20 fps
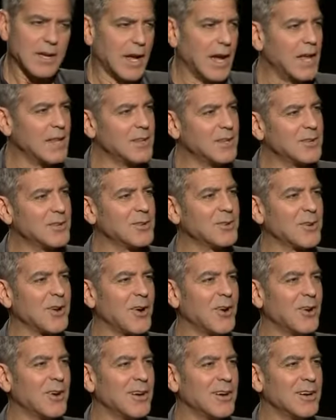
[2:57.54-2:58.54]
and then you'll
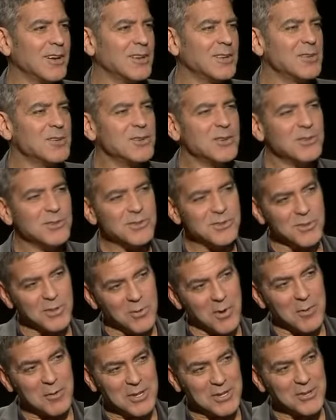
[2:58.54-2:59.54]
go so you
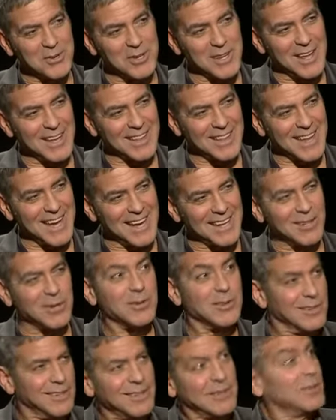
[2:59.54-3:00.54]
want me to do it like that you know
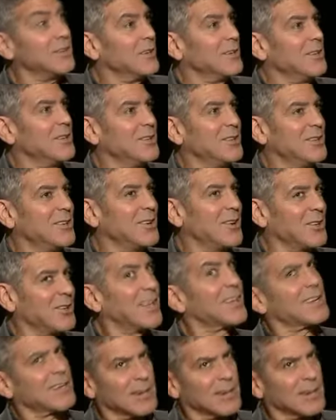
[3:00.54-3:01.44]
he, you know like